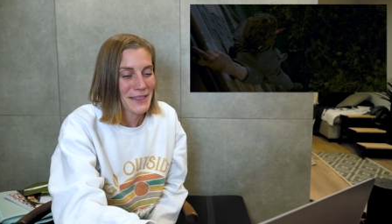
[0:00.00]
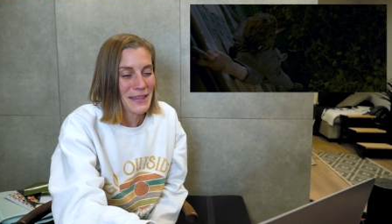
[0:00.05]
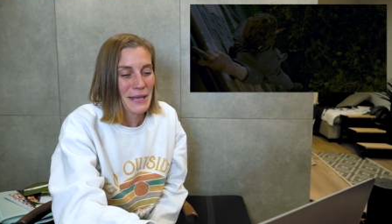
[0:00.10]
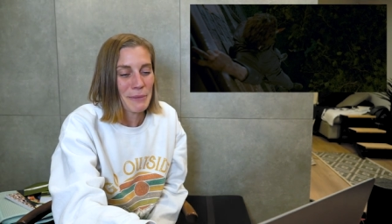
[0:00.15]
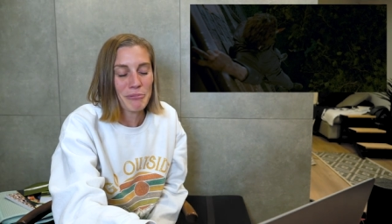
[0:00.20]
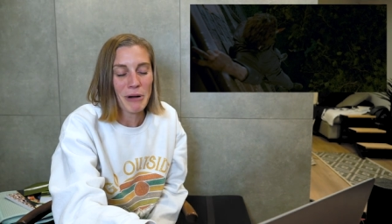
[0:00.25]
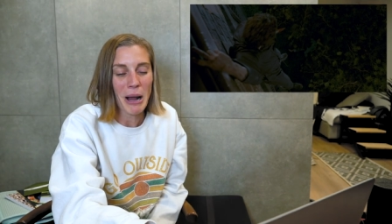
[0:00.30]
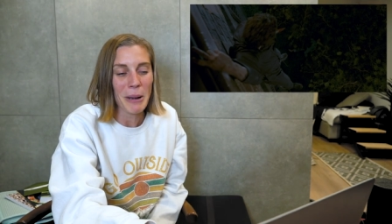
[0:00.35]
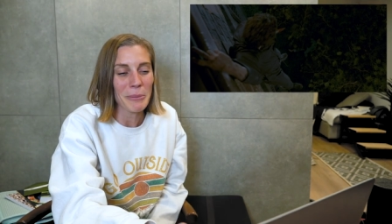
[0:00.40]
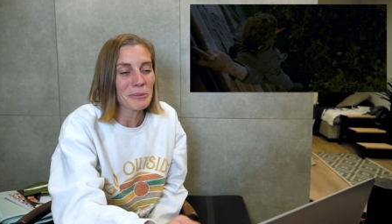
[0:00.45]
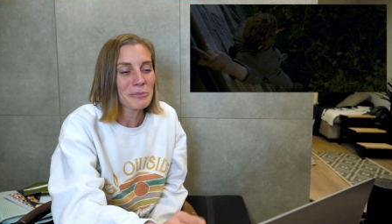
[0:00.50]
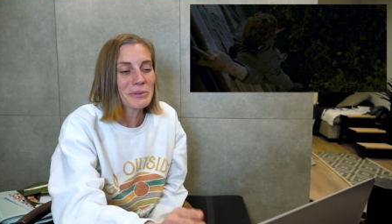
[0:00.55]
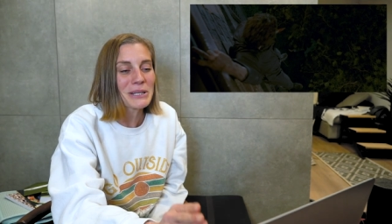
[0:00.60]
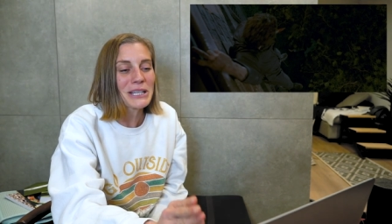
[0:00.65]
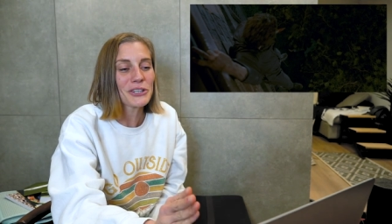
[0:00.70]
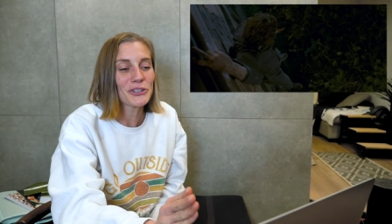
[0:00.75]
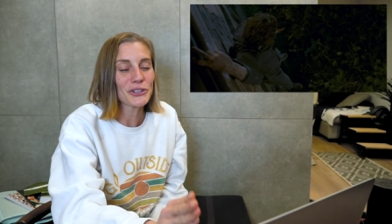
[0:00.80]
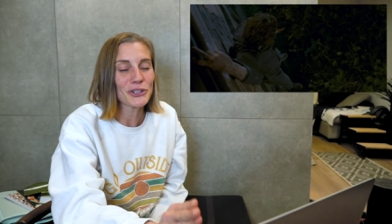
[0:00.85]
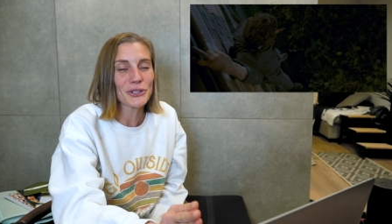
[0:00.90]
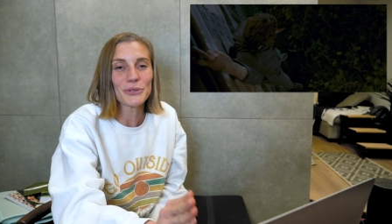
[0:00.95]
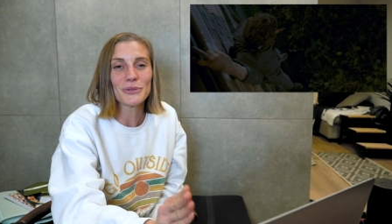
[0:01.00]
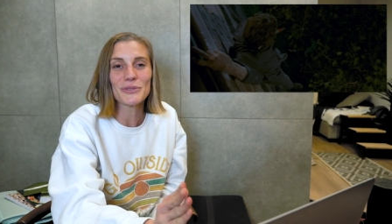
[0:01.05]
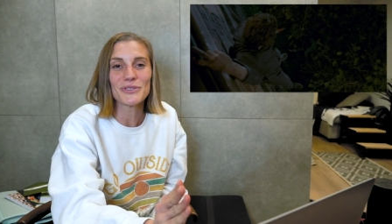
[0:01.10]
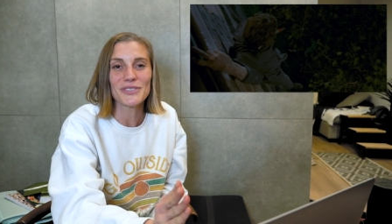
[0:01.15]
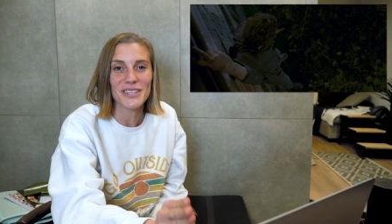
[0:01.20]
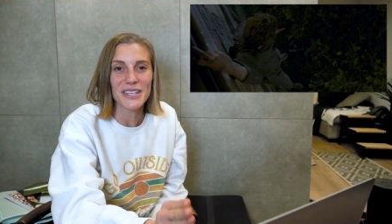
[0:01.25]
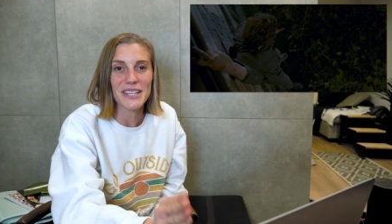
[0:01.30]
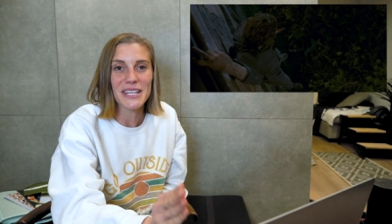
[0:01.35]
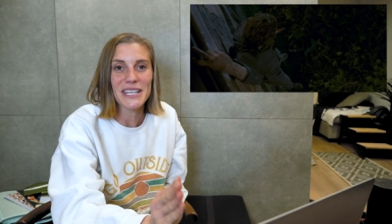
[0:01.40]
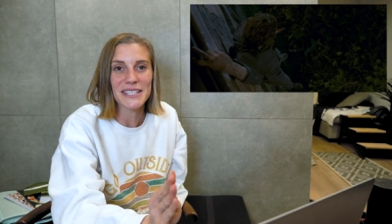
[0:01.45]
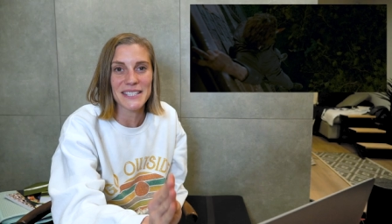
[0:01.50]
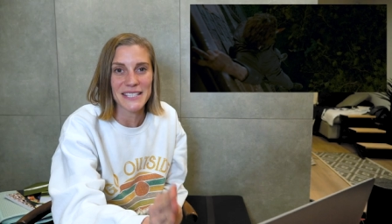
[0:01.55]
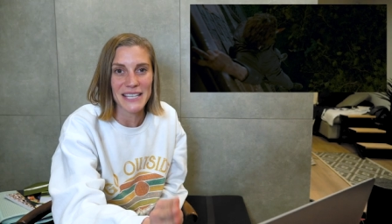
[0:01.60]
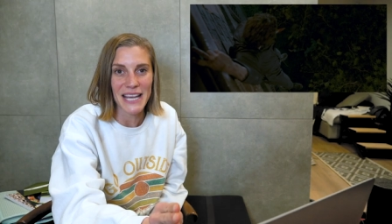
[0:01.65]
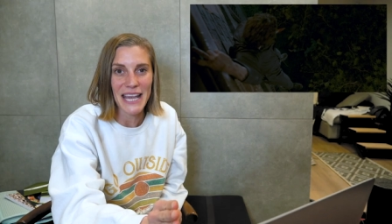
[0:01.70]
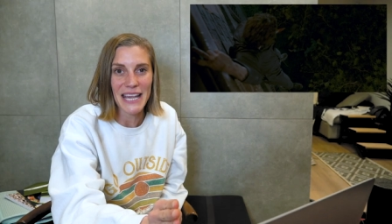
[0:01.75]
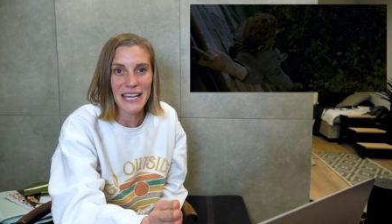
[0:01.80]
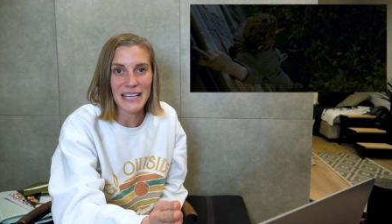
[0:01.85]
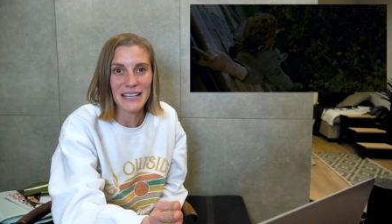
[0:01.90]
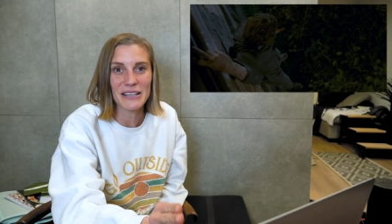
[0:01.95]
They probably used this
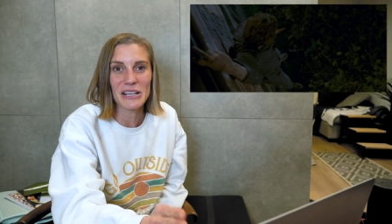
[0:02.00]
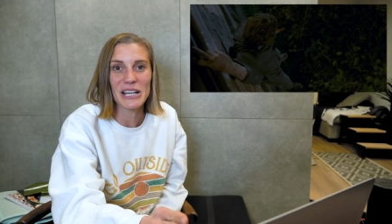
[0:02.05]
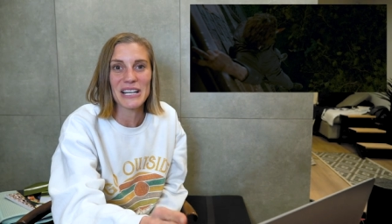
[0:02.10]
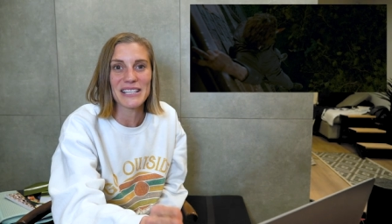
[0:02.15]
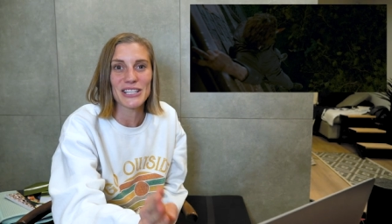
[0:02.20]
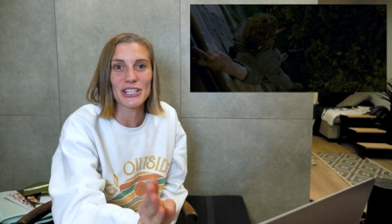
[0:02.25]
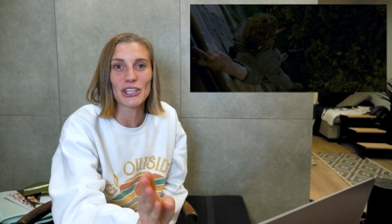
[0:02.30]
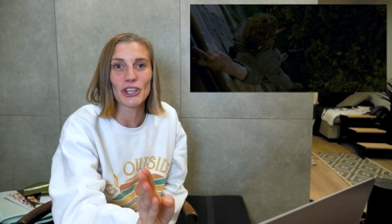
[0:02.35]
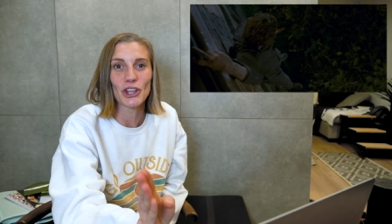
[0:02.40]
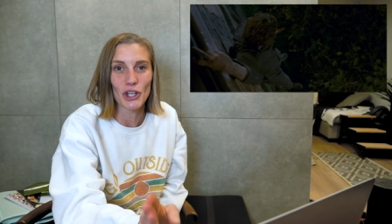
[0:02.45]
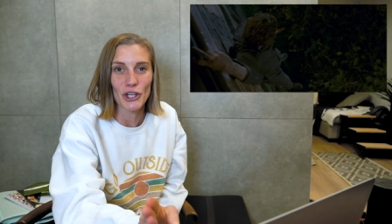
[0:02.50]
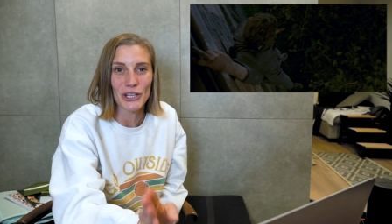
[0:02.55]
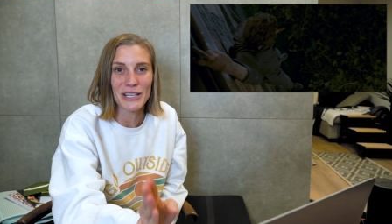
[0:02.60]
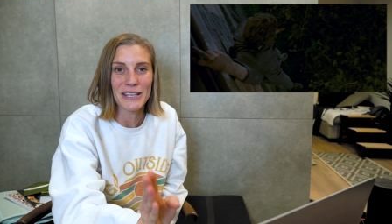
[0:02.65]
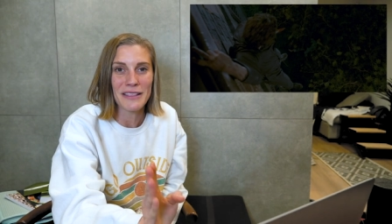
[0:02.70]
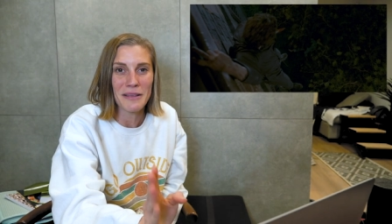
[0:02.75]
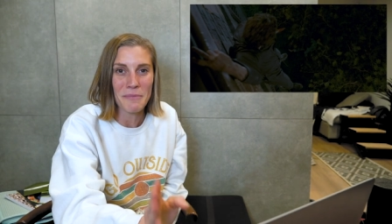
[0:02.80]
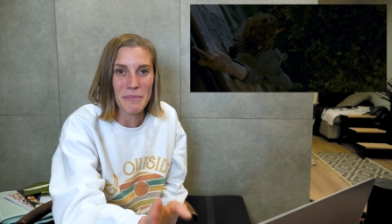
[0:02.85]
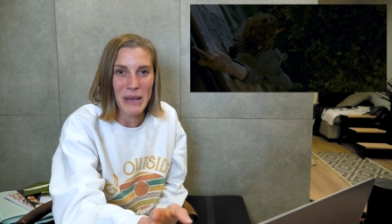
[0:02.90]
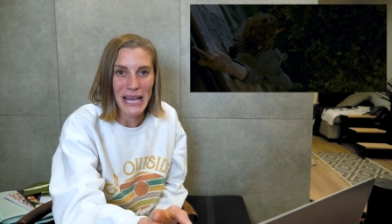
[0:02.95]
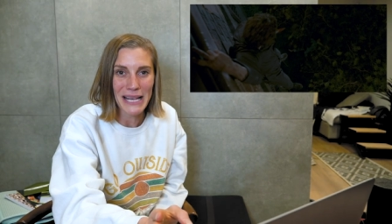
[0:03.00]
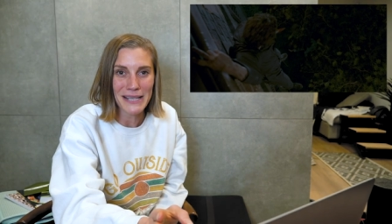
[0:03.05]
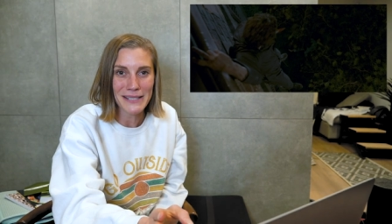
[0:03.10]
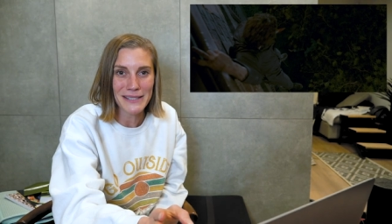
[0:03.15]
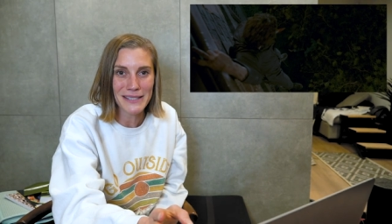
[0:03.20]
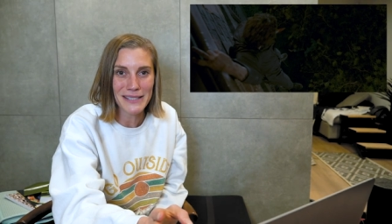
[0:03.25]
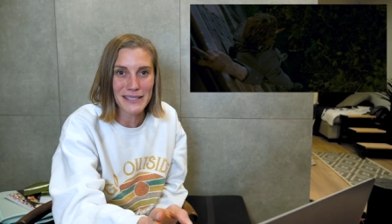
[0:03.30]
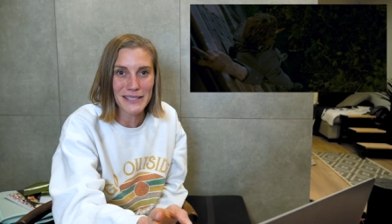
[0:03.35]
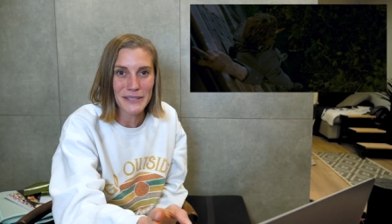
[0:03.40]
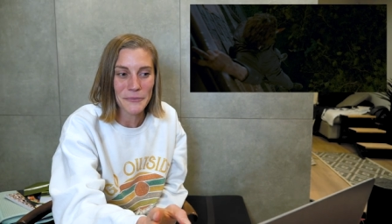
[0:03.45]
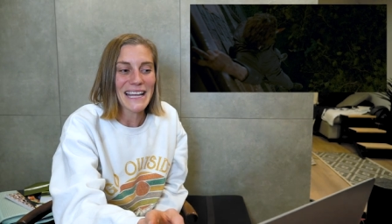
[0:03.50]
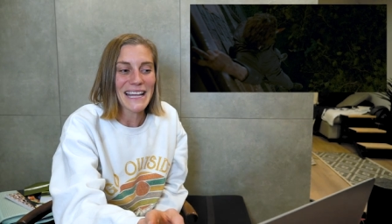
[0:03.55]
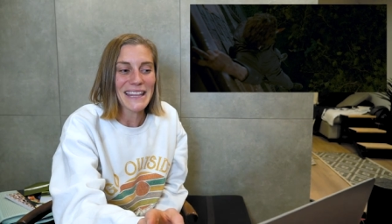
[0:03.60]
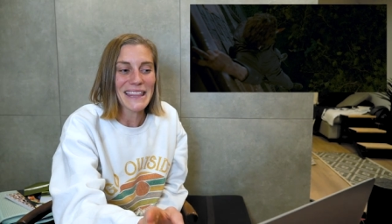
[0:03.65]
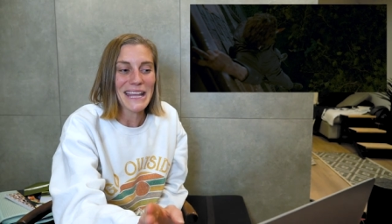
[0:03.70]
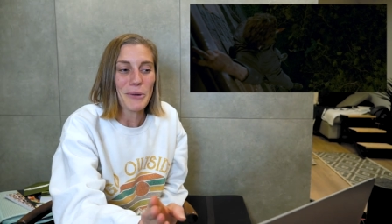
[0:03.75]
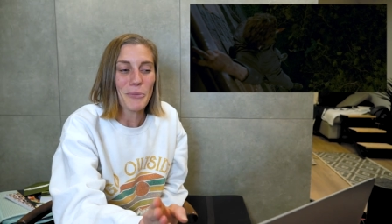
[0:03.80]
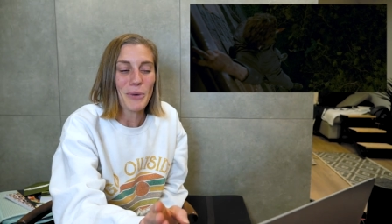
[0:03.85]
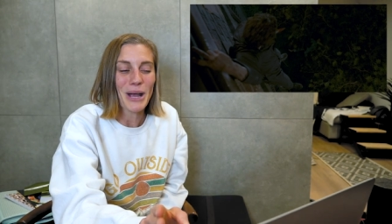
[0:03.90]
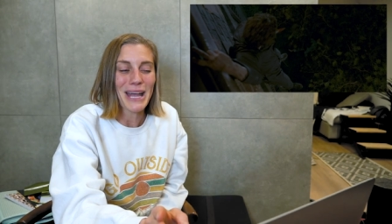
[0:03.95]
take because it looked the best and
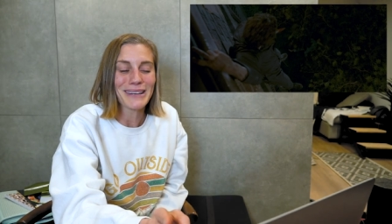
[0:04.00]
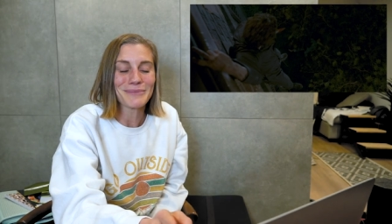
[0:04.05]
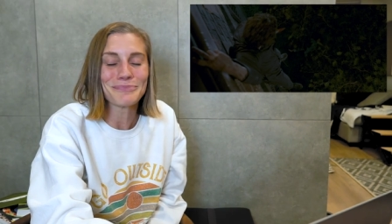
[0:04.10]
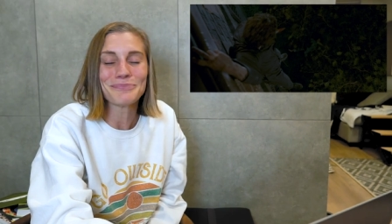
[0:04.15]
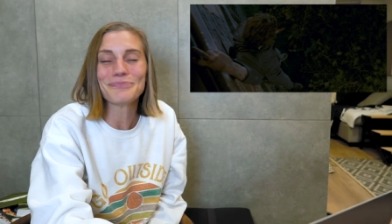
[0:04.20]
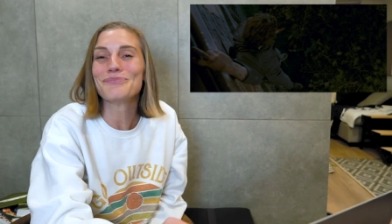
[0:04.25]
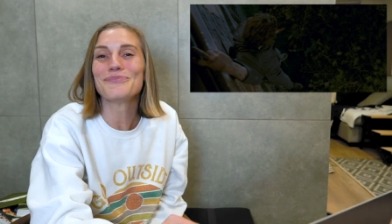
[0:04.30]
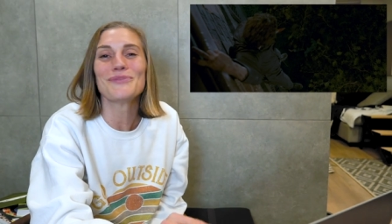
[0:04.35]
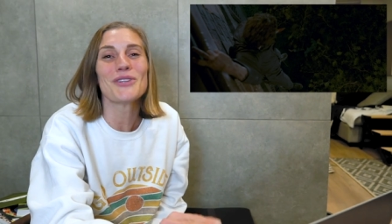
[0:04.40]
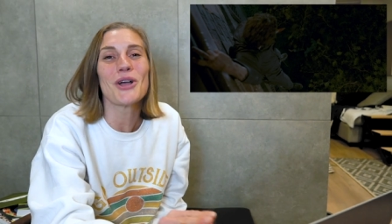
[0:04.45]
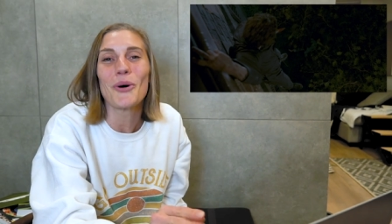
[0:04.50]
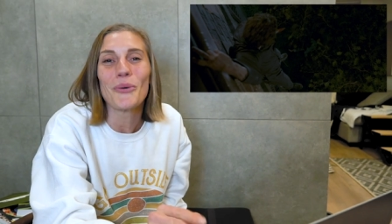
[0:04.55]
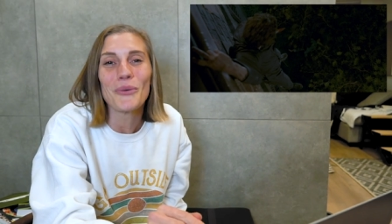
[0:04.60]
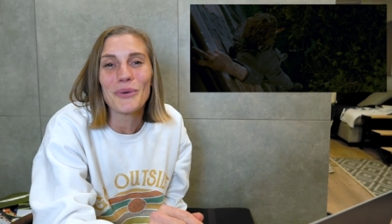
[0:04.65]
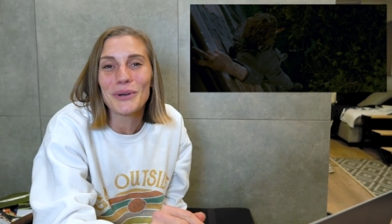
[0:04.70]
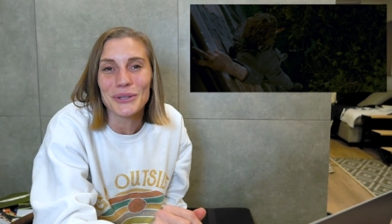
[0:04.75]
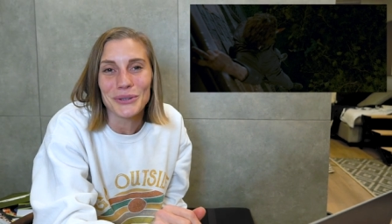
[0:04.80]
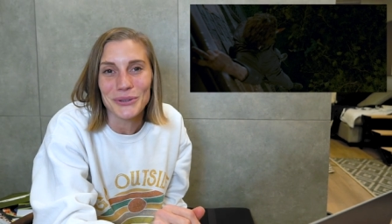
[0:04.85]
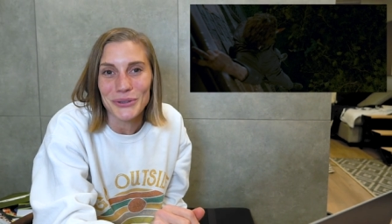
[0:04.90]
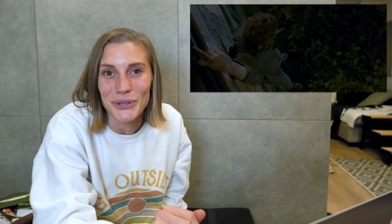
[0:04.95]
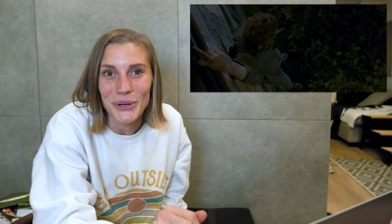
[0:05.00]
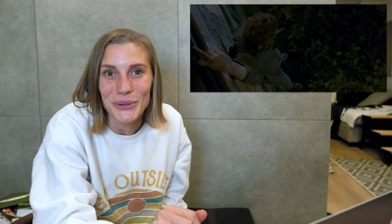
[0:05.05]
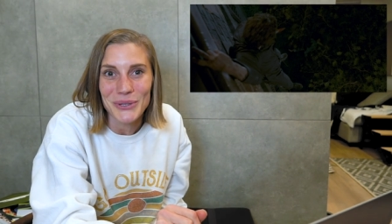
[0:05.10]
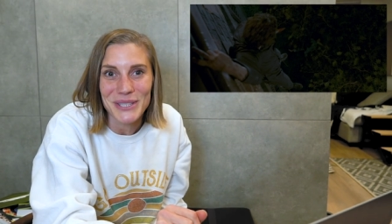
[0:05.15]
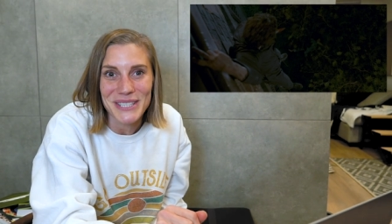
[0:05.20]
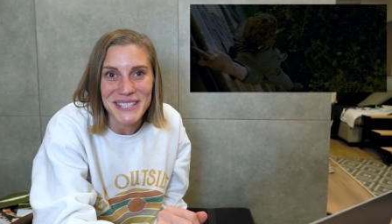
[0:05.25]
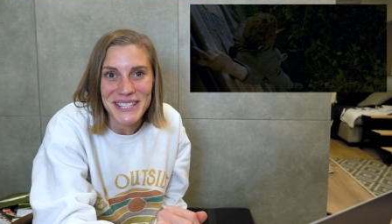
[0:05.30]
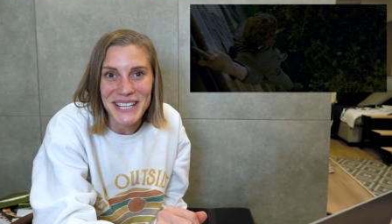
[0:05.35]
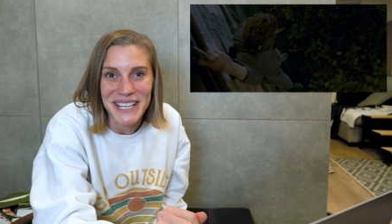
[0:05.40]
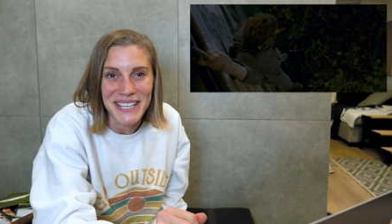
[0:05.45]
they went, mm, no one will notice